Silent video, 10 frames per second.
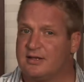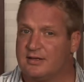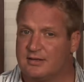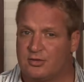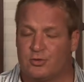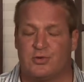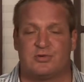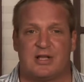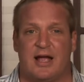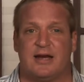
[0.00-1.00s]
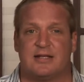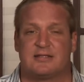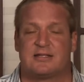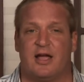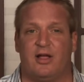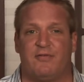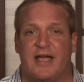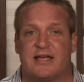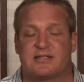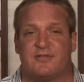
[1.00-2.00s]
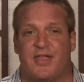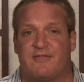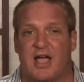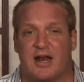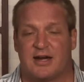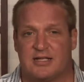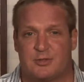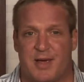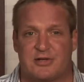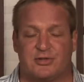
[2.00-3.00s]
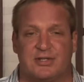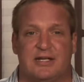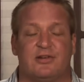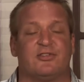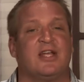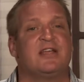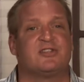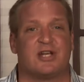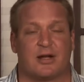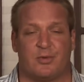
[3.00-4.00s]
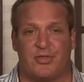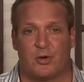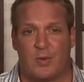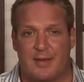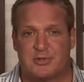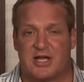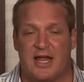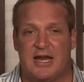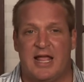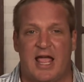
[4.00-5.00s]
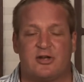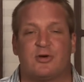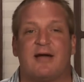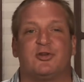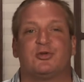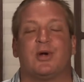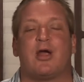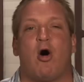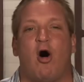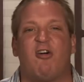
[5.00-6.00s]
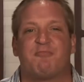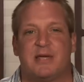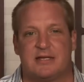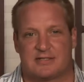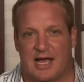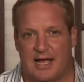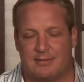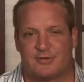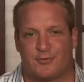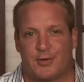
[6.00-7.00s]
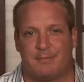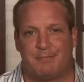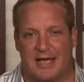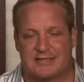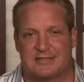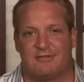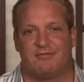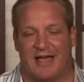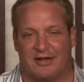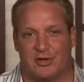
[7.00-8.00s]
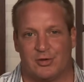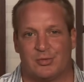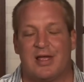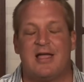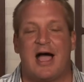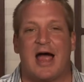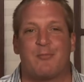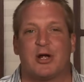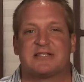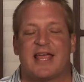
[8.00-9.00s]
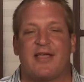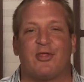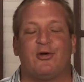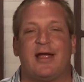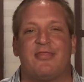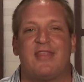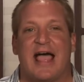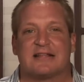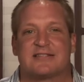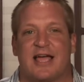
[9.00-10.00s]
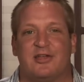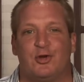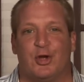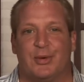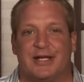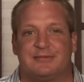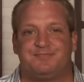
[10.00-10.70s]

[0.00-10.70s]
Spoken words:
the cruise line itself, ask if they've got any special deals, check with their website, and travel during off-peak times for the best value. I'm Russ Handler, and that's how you do it.